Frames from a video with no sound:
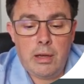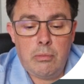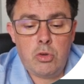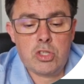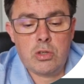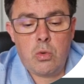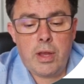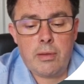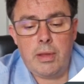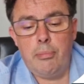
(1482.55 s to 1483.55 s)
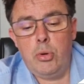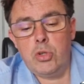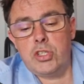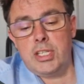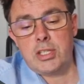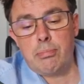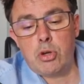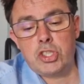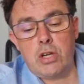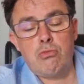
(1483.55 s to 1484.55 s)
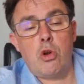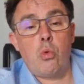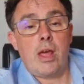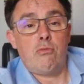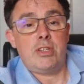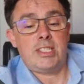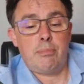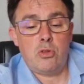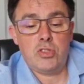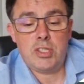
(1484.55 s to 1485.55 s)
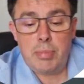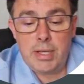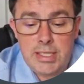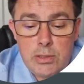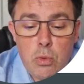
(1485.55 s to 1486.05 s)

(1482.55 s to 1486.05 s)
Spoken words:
What's quite important is the project role and responsibility.